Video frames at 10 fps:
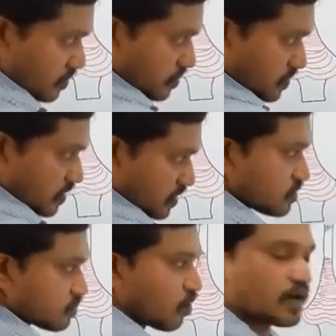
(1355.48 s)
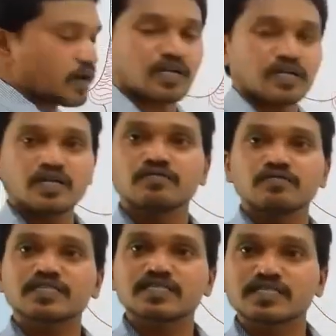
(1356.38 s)
This border which
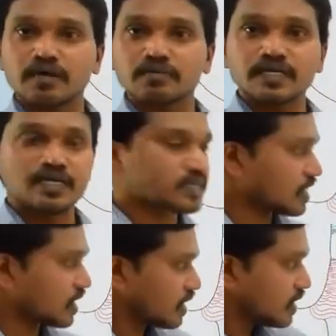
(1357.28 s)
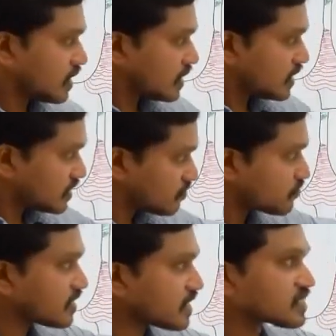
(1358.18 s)
is separating the
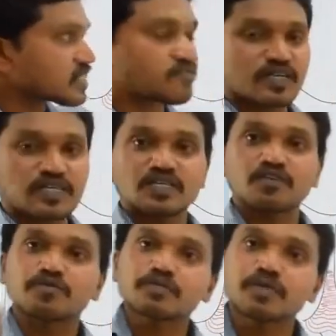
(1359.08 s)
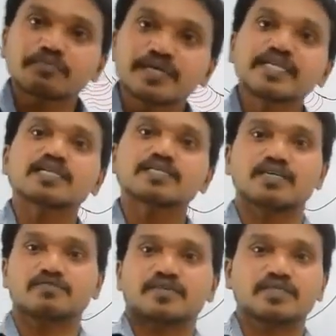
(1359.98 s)
inferior surface from the medial
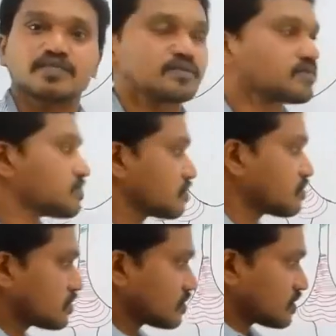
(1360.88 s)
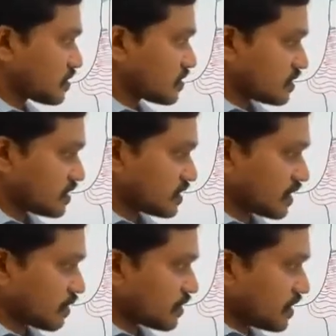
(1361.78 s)
surface. It is
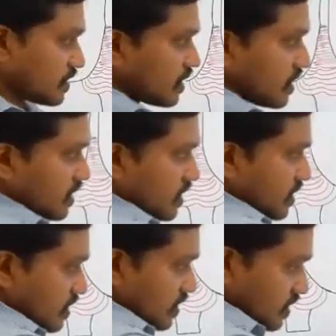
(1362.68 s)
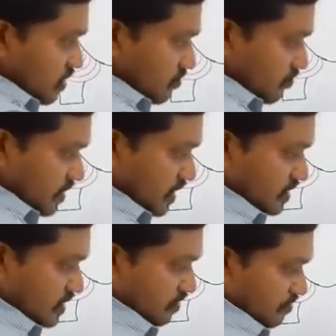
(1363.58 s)
separating the inferior
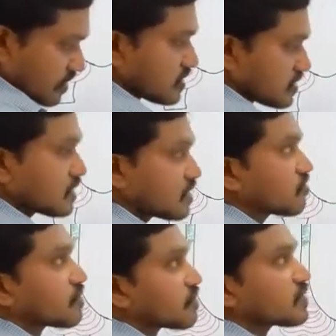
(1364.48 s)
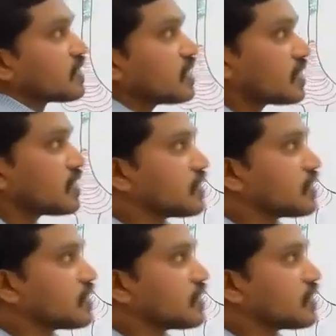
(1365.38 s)
surface from the